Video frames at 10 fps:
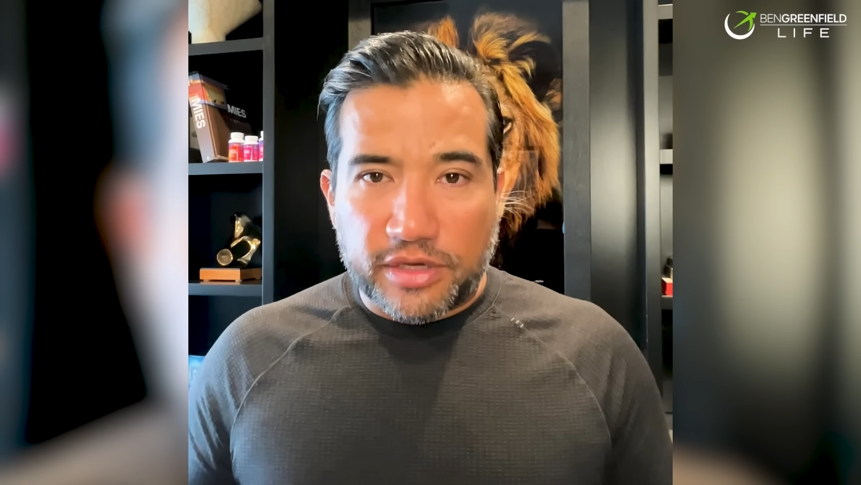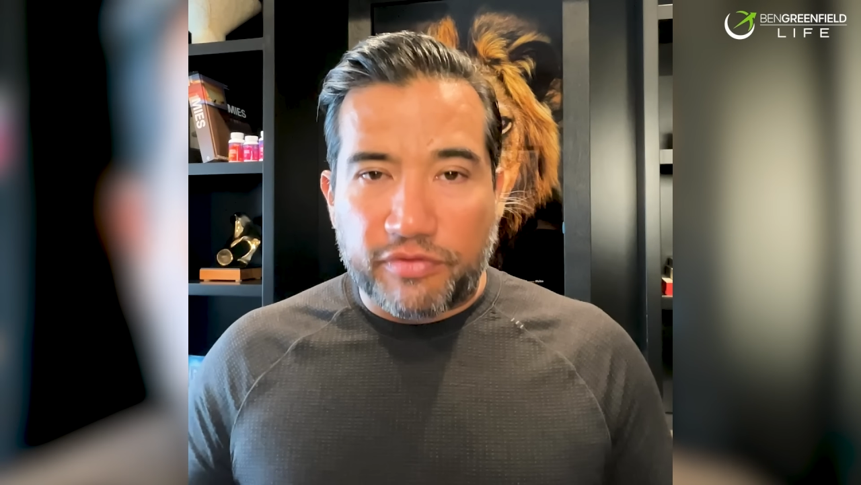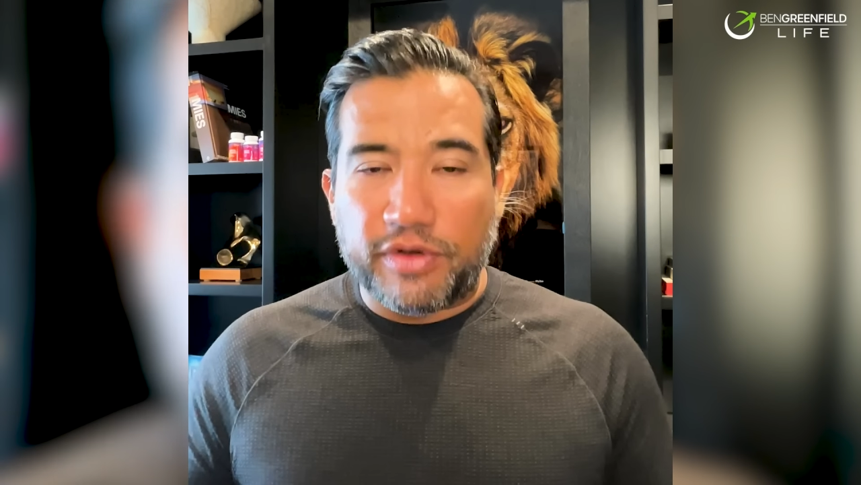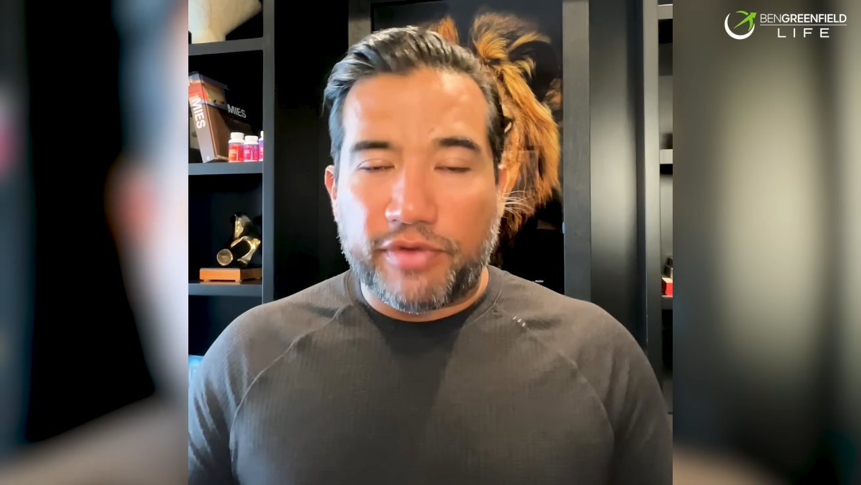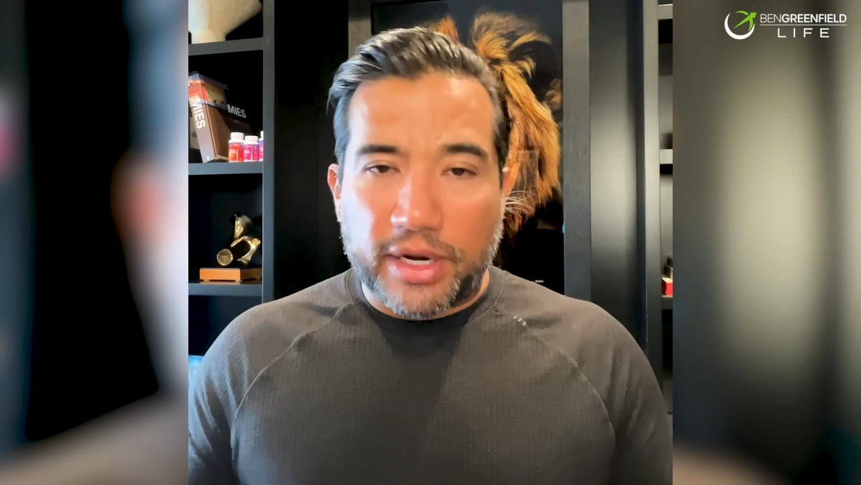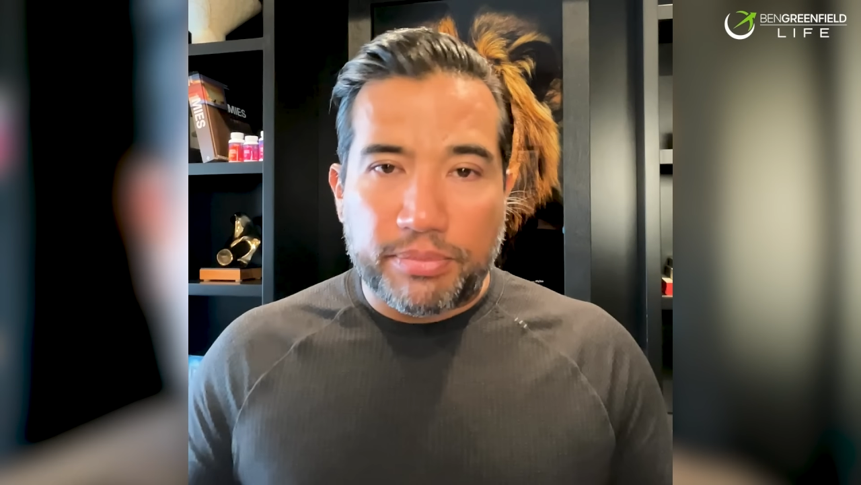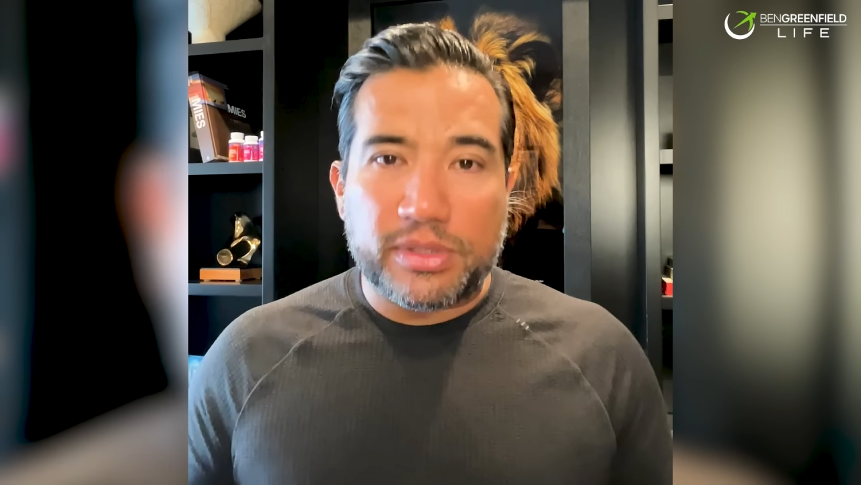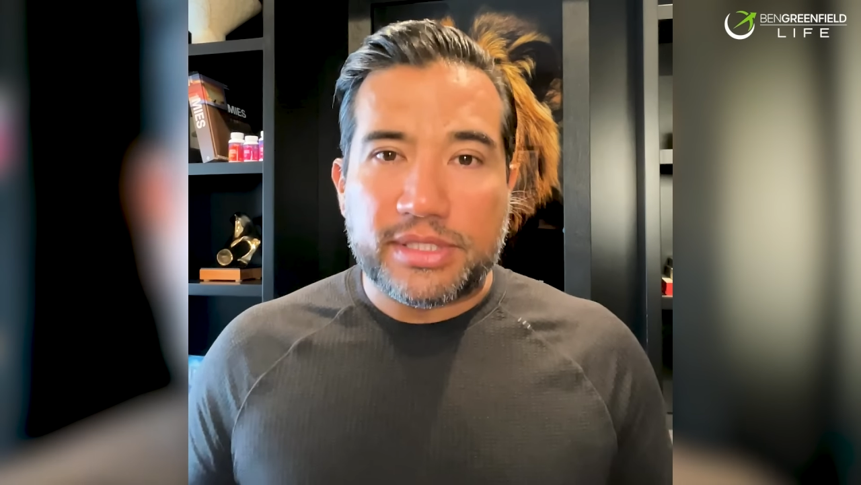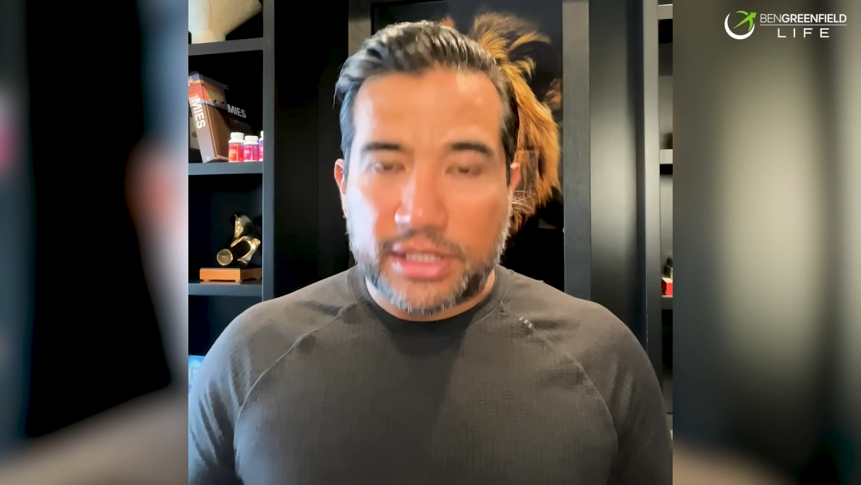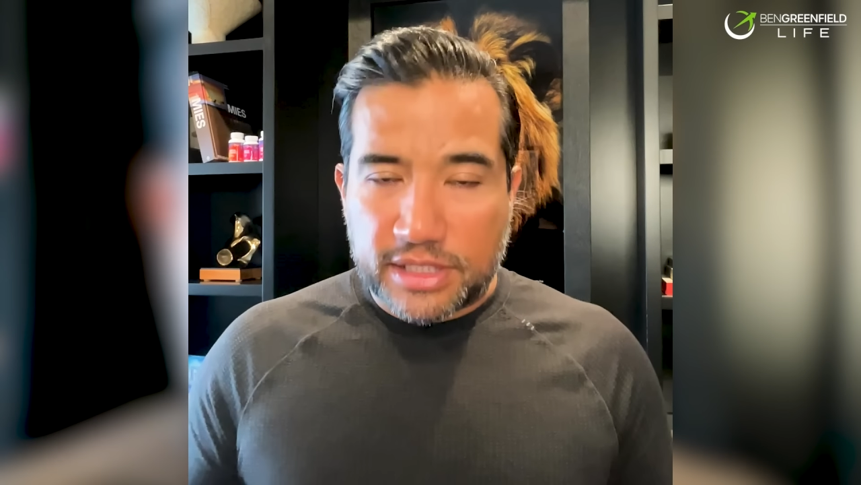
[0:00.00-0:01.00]
have developed
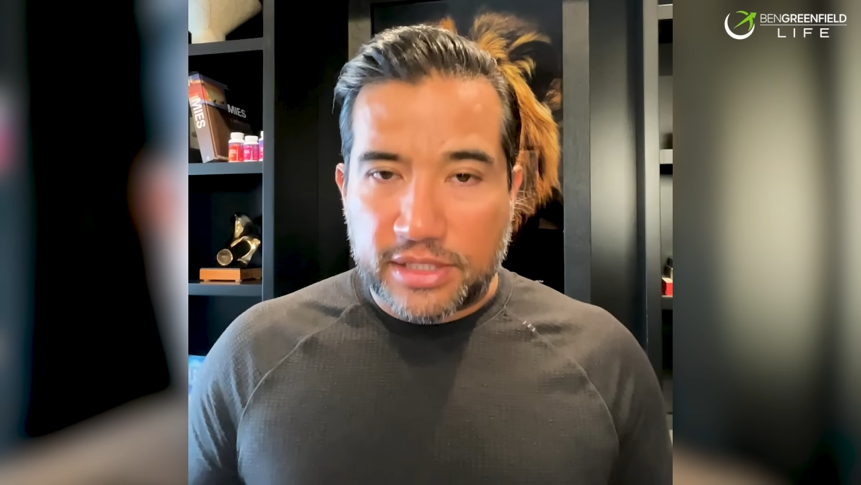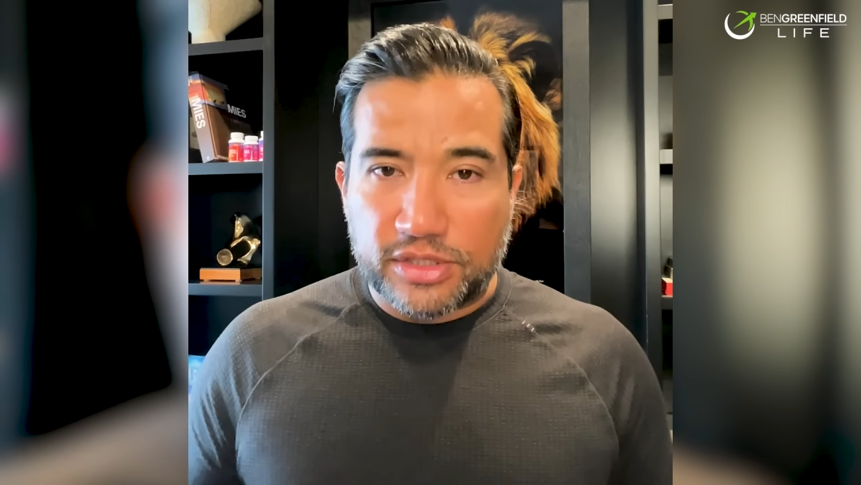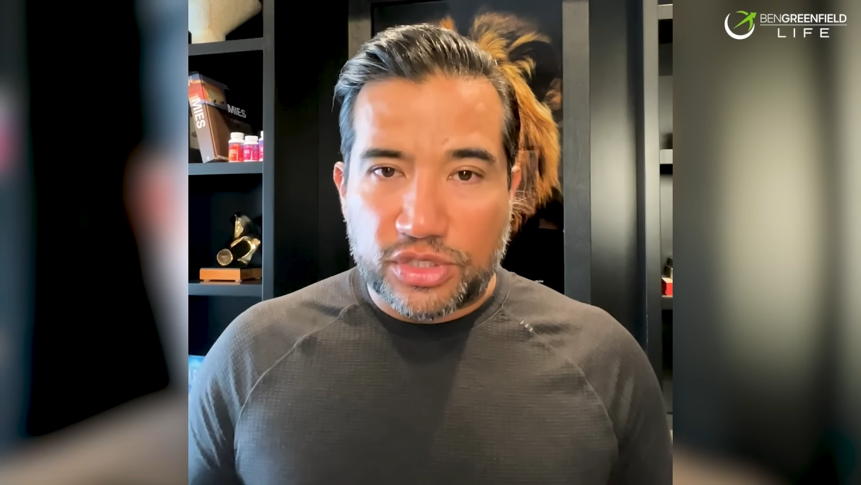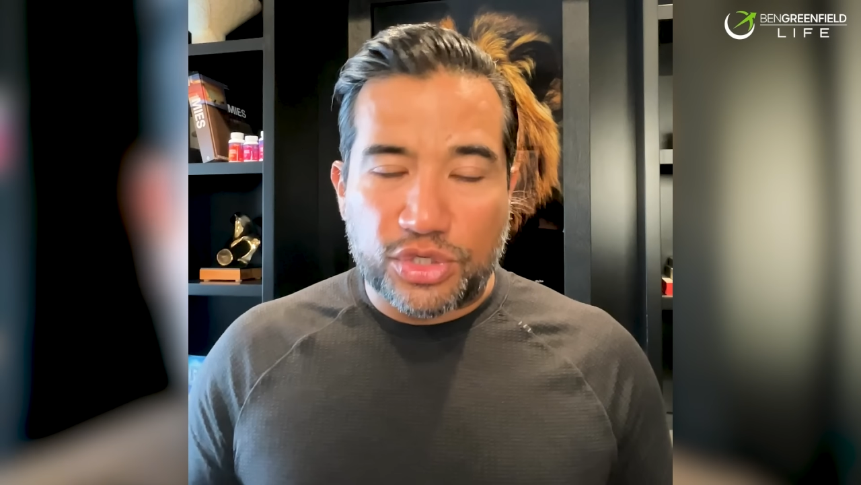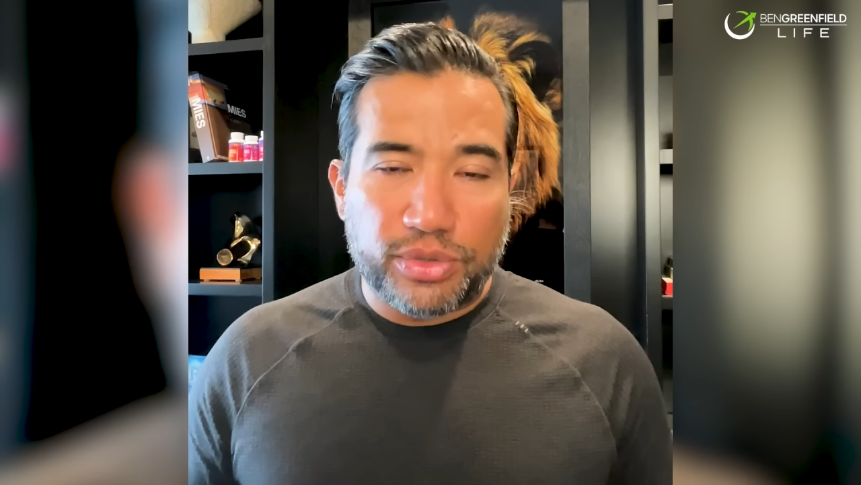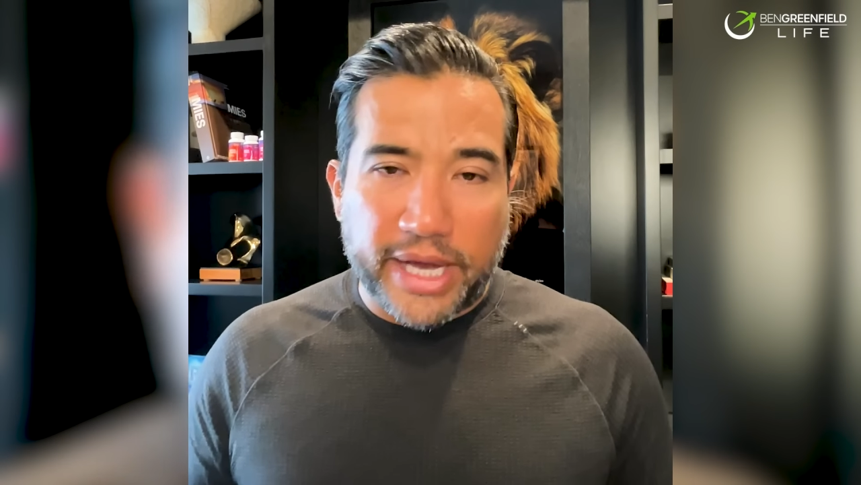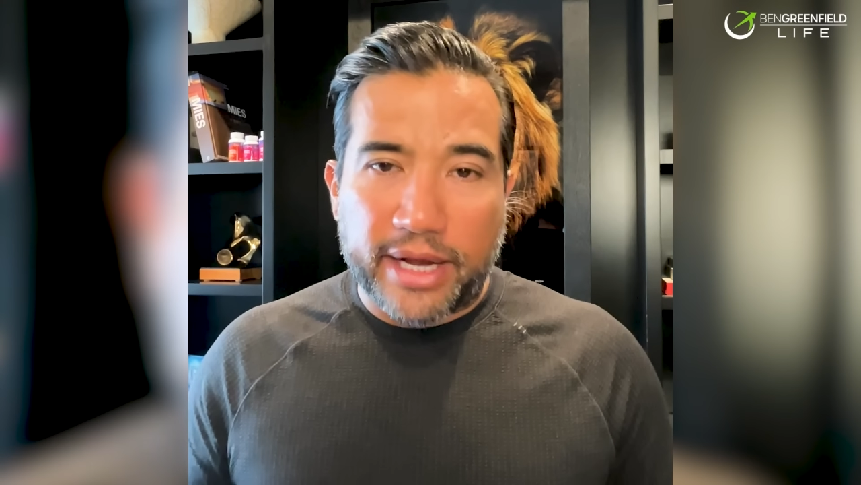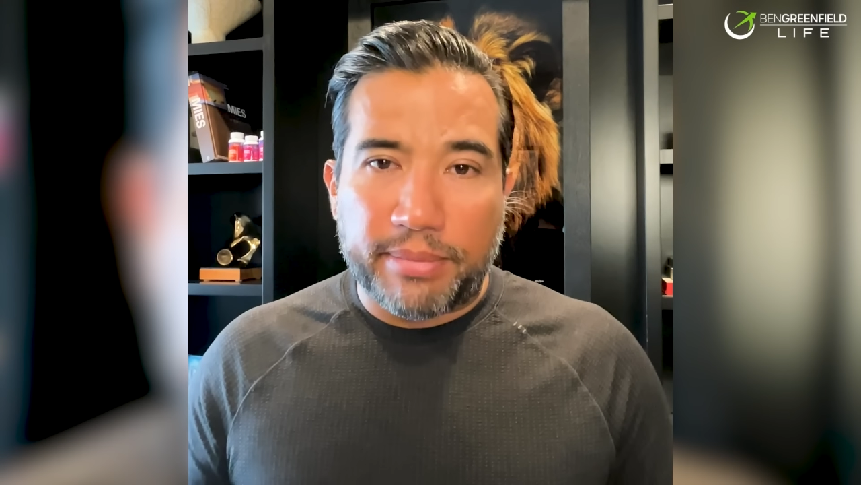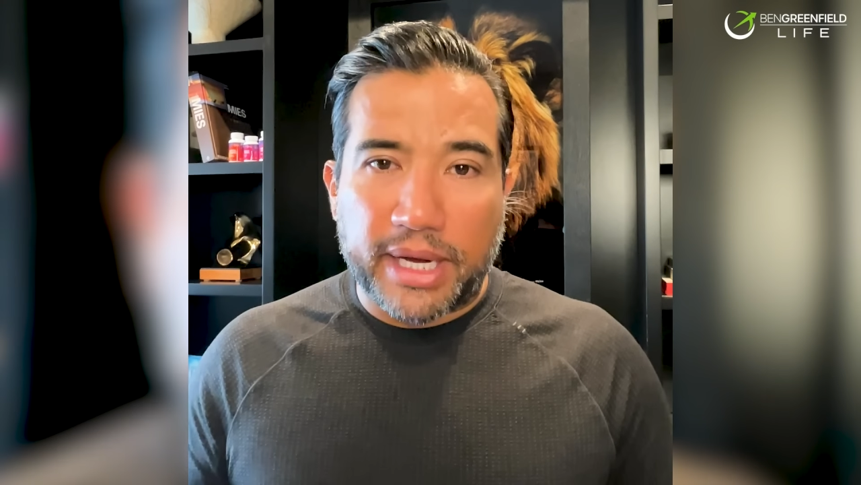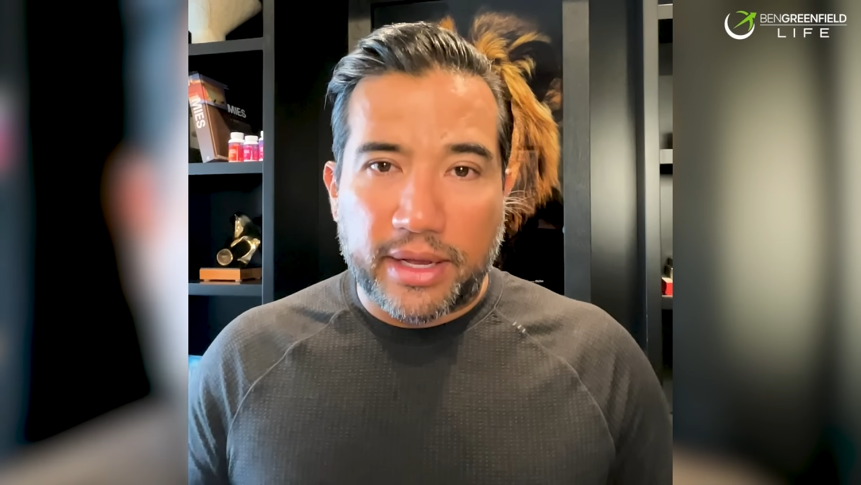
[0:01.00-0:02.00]
resistance to
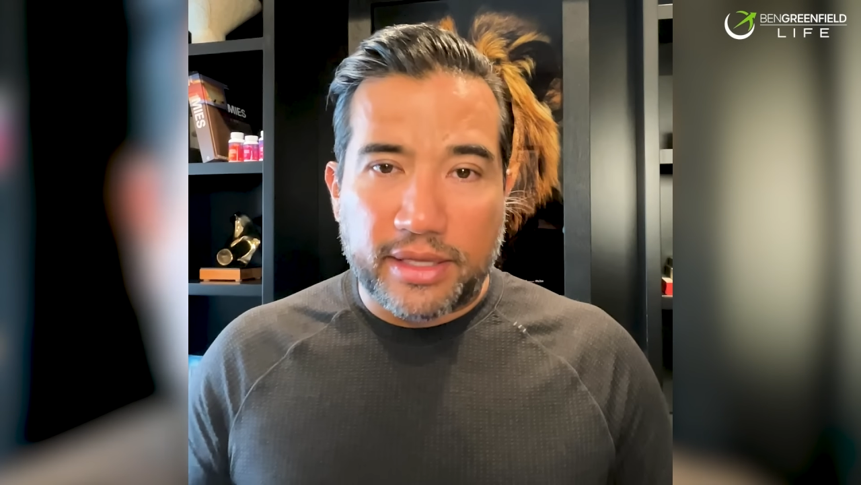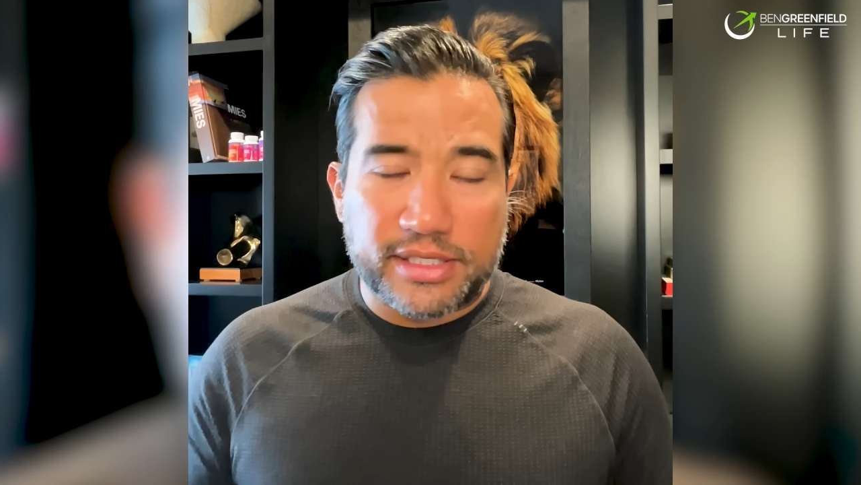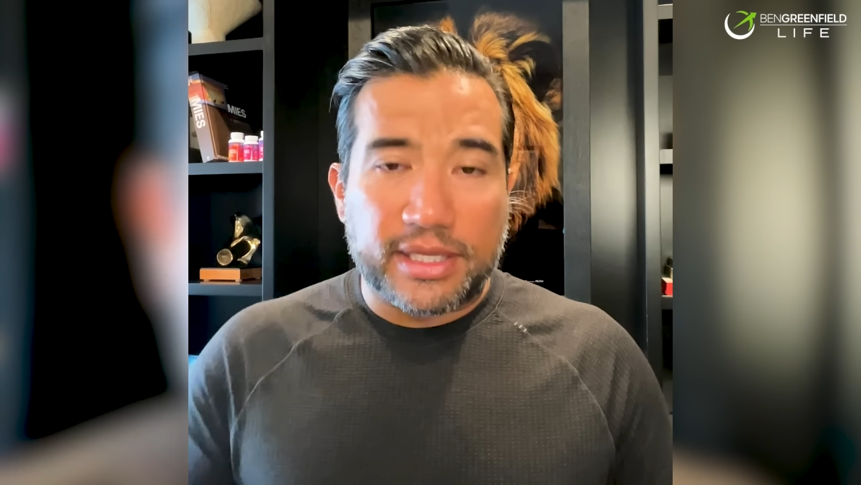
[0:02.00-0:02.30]
antibiotics,